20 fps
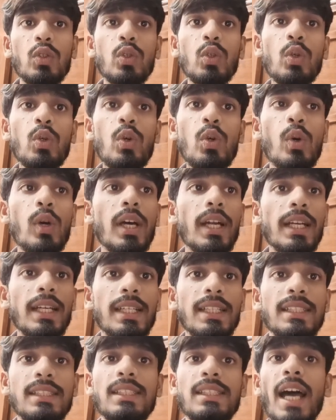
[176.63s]
to
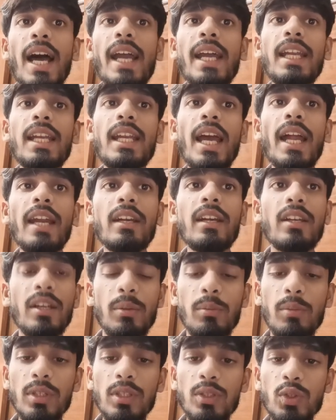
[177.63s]
design and
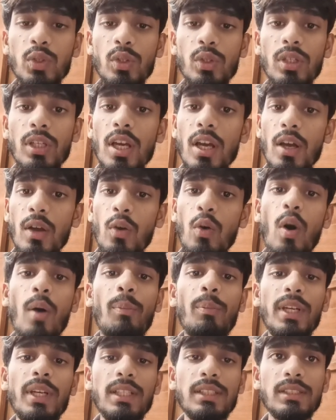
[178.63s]
troubleshoot
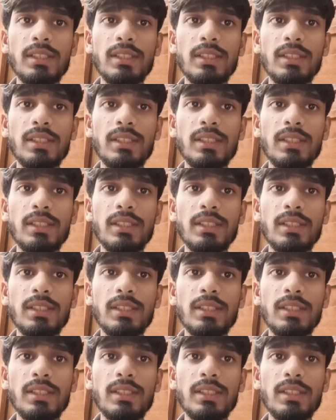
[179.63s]
complex